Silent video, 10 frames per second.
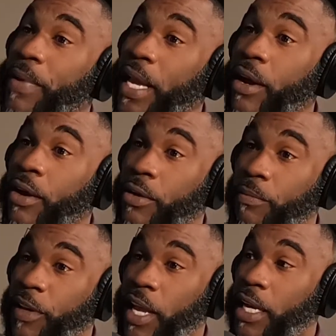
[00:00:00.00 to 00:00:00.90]
bigger,
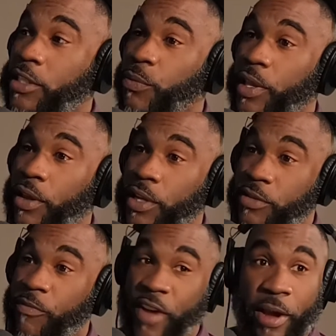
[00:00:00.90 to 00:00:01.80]
be honest with you, it's
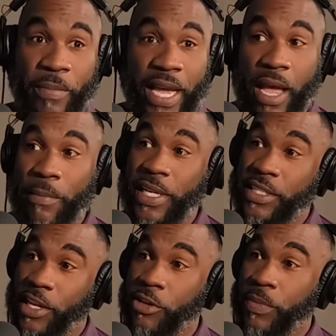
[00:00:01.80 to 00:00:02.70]
some very big
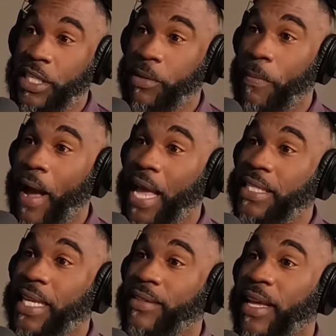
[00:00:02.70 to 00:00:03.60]
companies that you'd be
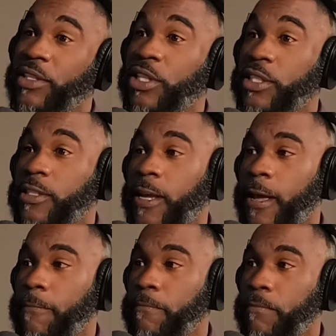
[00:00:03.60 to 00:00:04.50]
surprised that they just
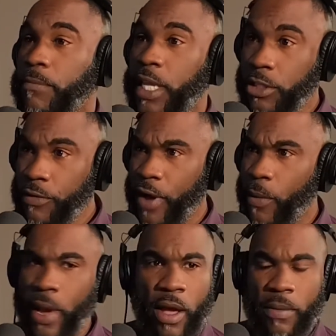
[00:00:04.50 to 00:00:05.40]
they do very
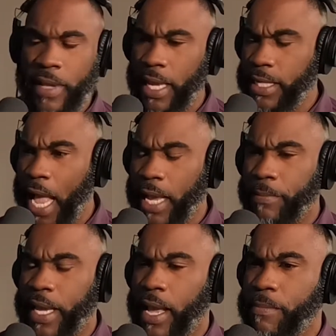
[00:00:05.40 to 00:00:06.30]
well. I'm not
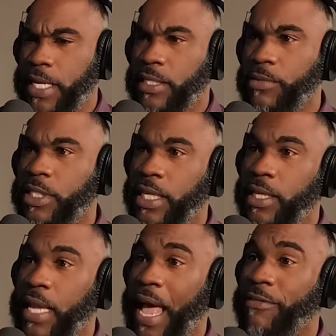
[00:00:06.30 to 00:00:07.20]
knocking big companies. I'm just
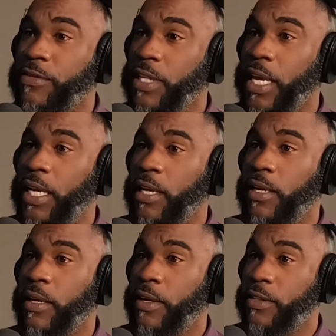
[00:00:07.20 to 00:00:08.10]
saying I've studied
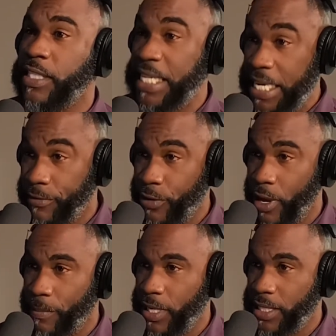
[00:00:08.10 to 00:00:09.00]
and seen a few
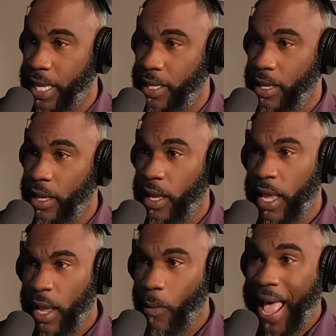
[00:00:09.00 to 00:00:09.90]
companies that,
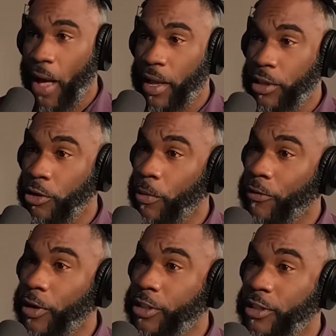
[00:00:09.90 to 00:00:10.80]
wow, a little more
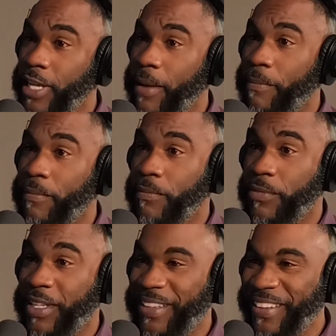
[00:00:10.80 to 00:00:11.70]
focus on that,
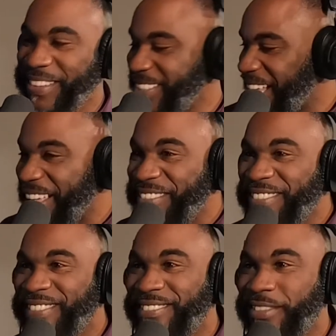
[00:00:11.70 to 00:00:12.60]
the little stuff,
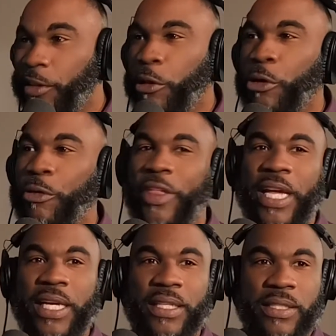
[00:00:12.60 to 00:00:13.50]
the little
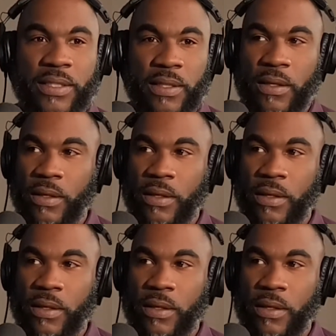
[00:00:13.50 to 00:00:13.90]
things.